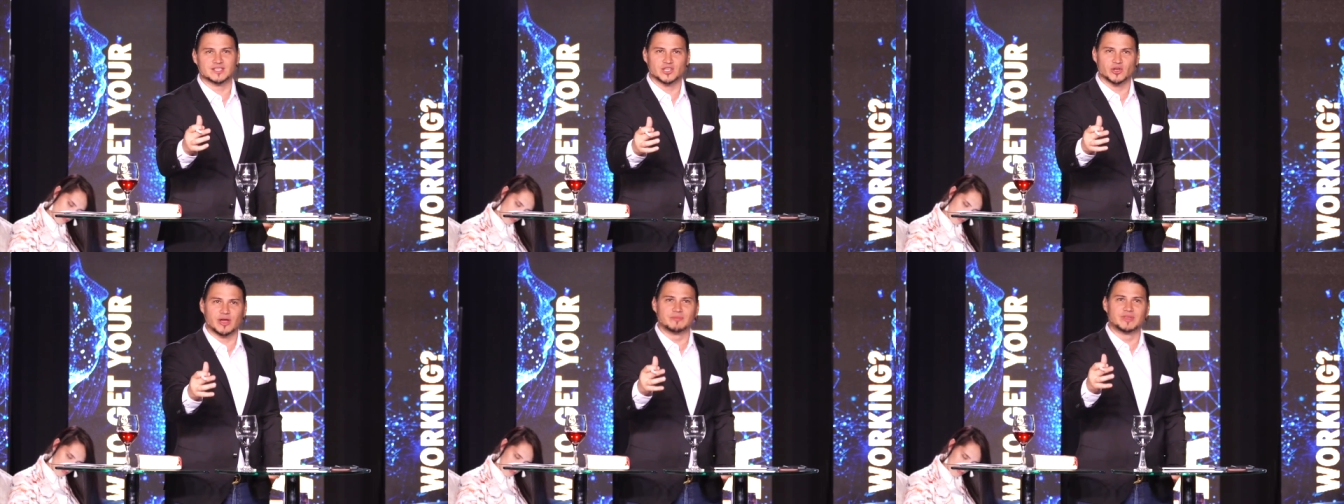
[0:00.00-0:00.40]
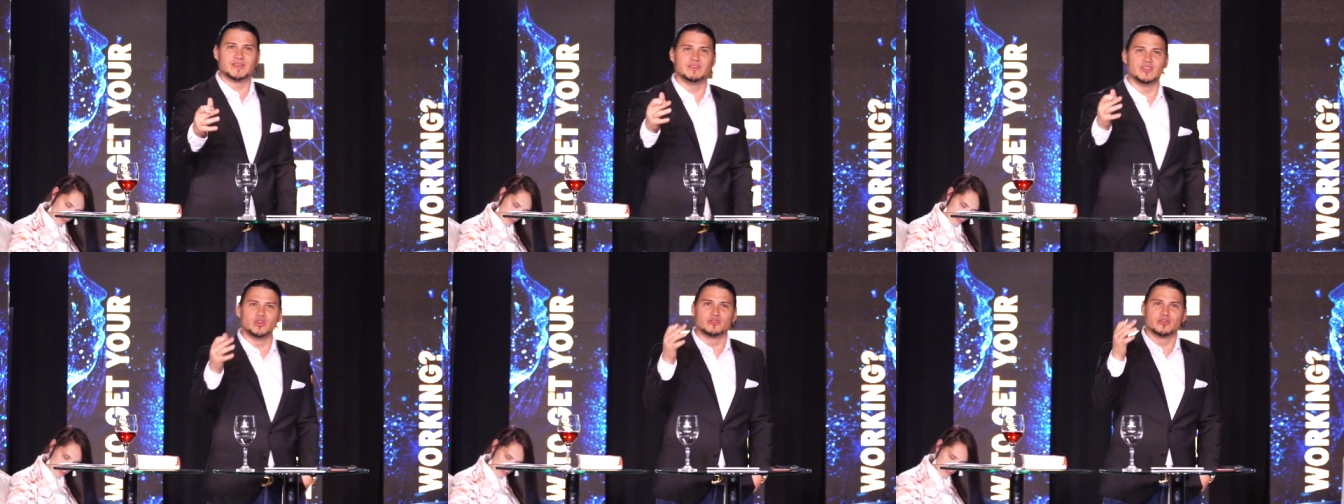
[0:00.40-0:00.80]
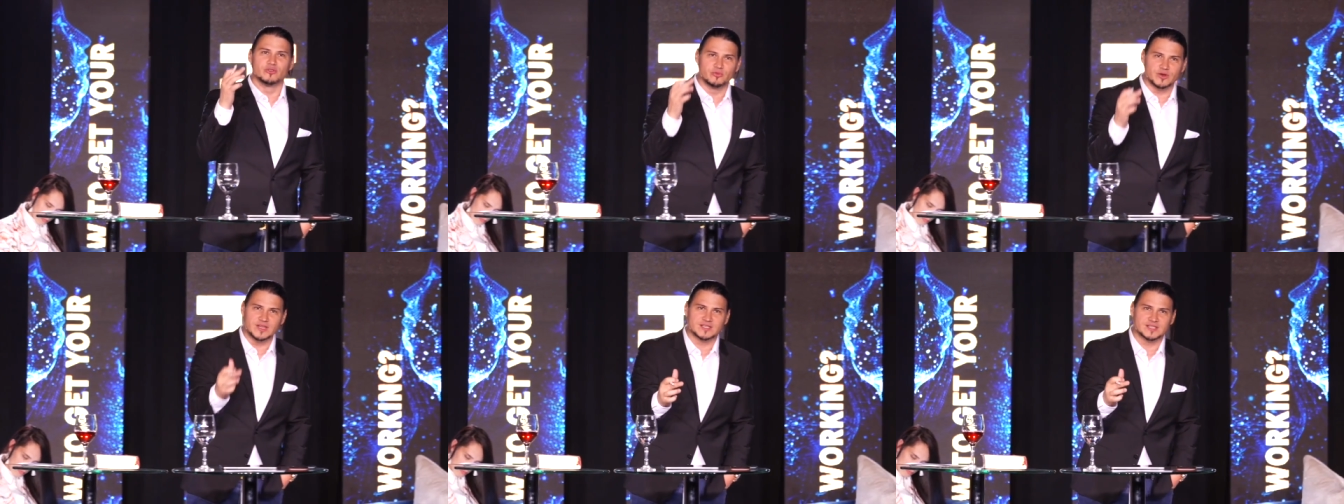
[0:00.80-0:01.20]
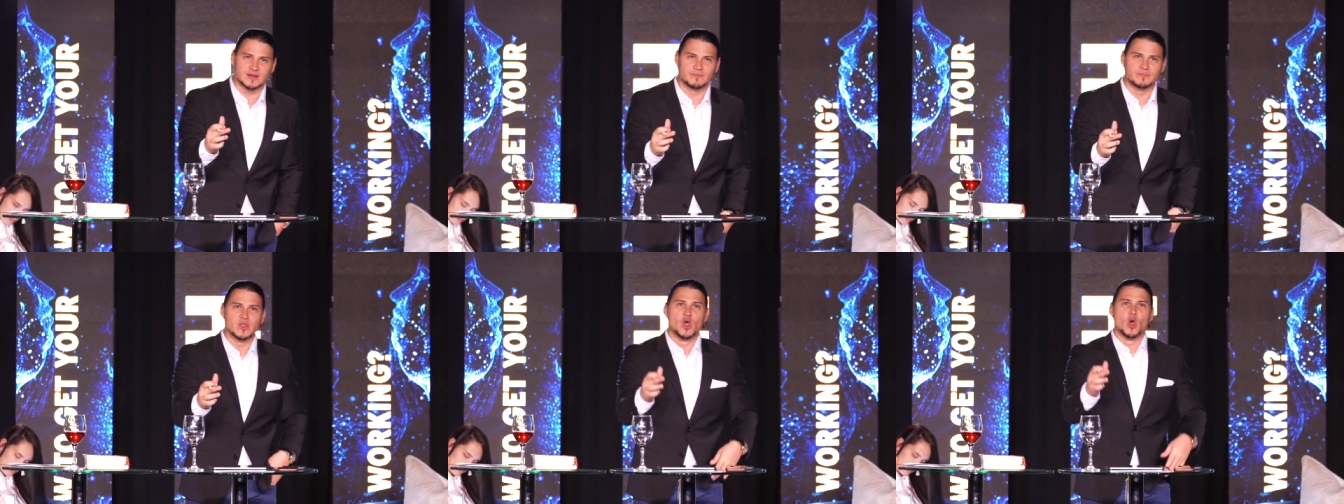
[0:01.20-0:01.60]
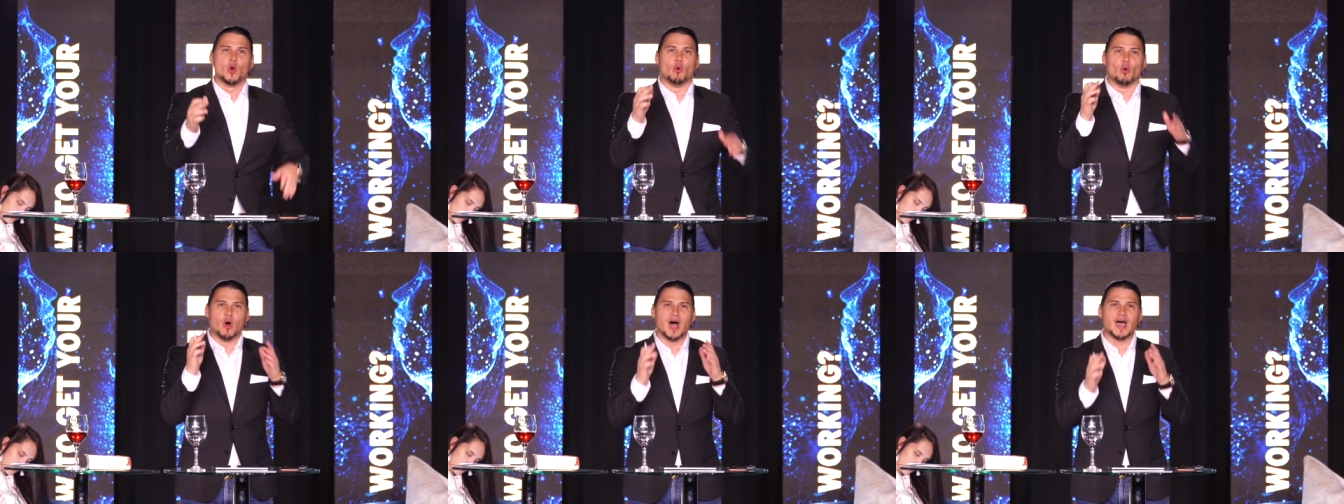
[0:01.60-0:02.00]
So I'm giving you the reason
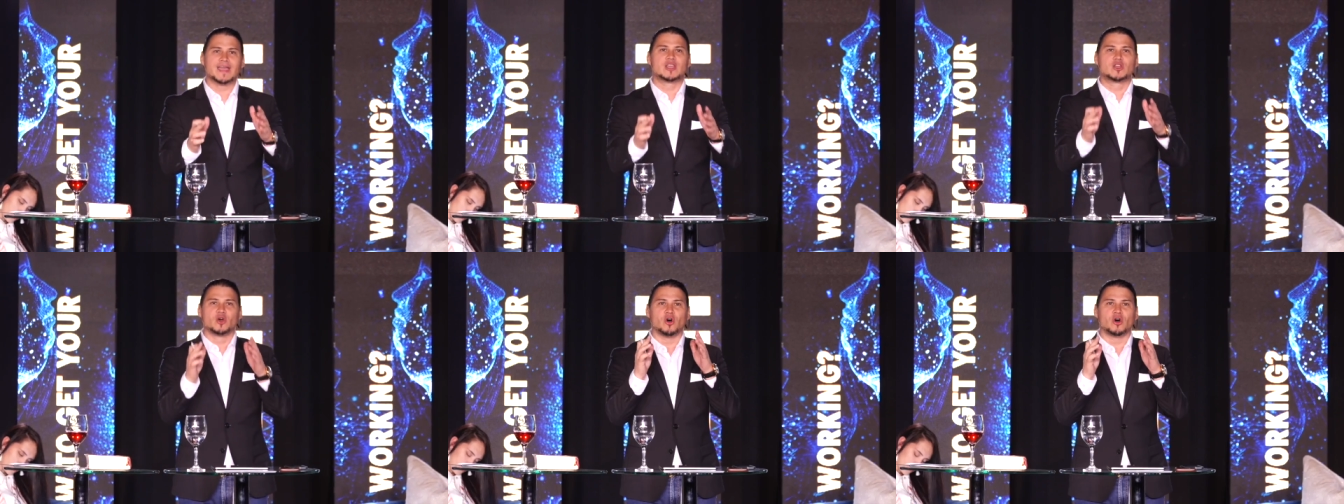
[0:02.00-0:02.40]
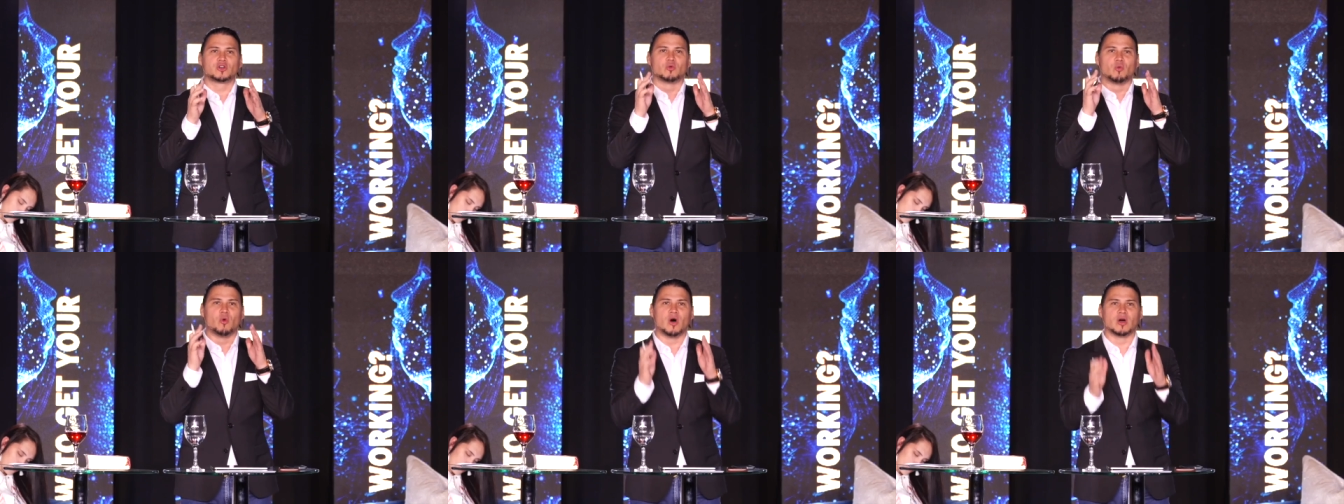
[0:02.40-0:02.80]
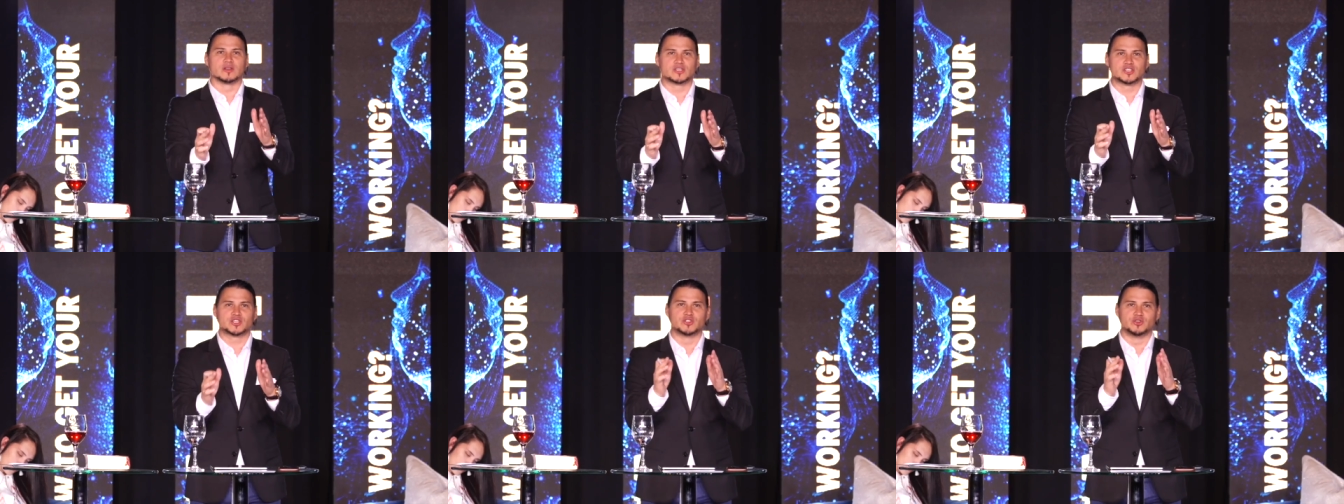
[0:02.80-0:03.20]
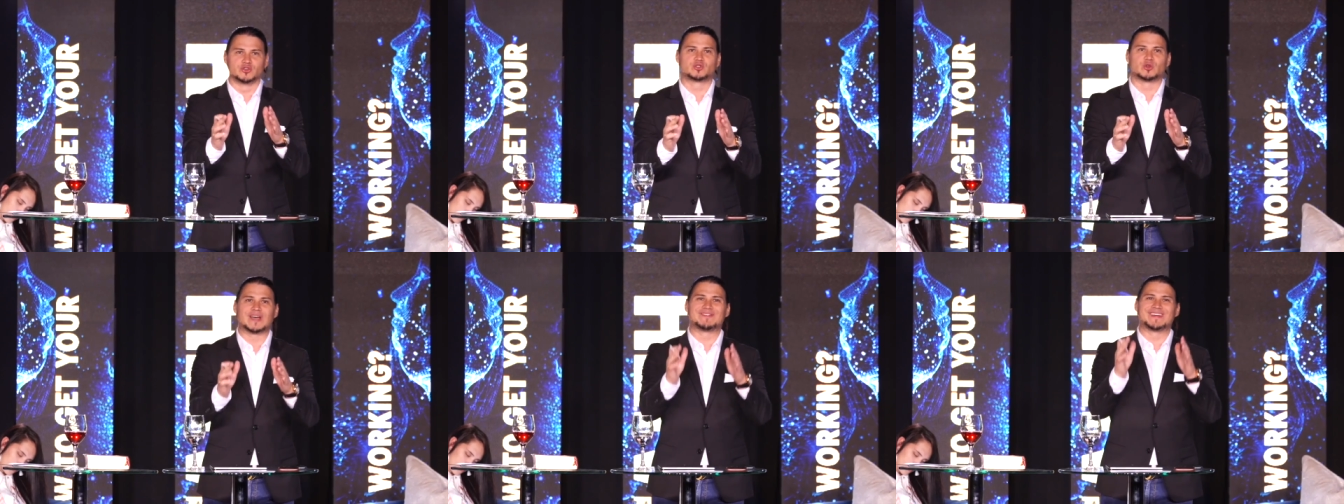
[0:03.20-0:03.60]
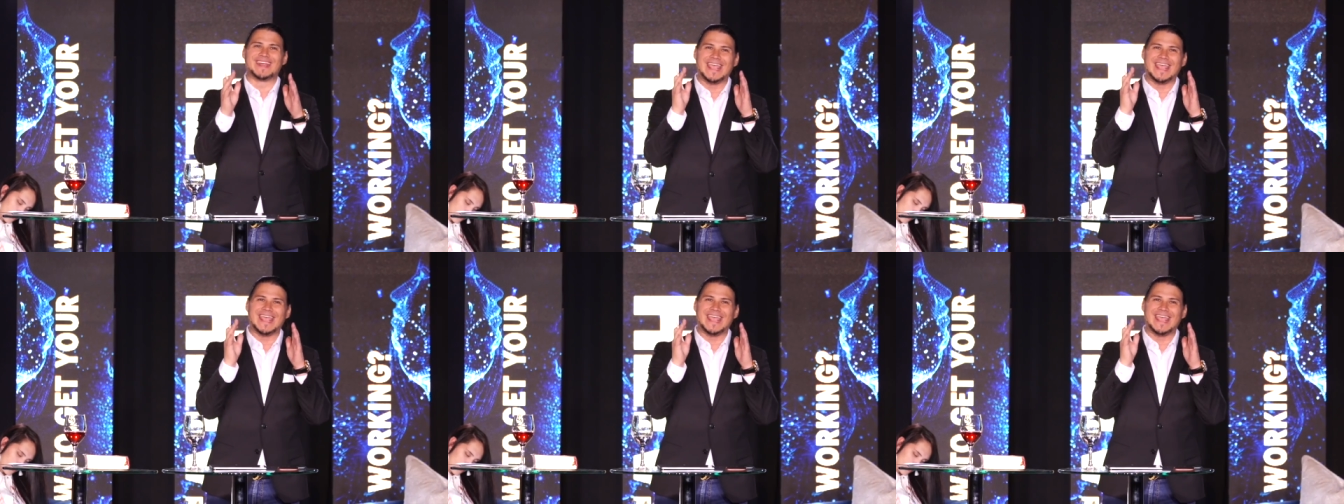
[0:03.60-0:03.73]
why God wants you to have an